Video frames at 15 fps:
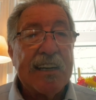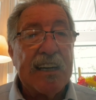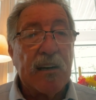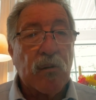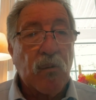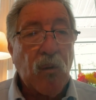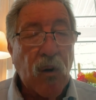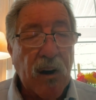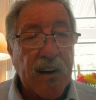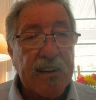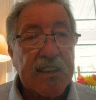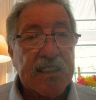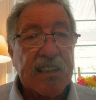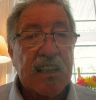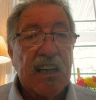it
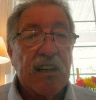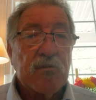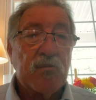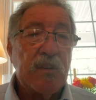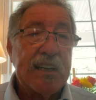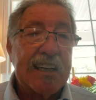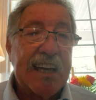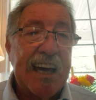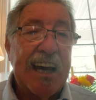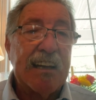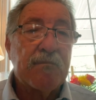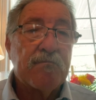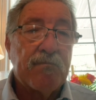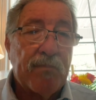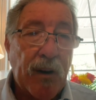works. We can't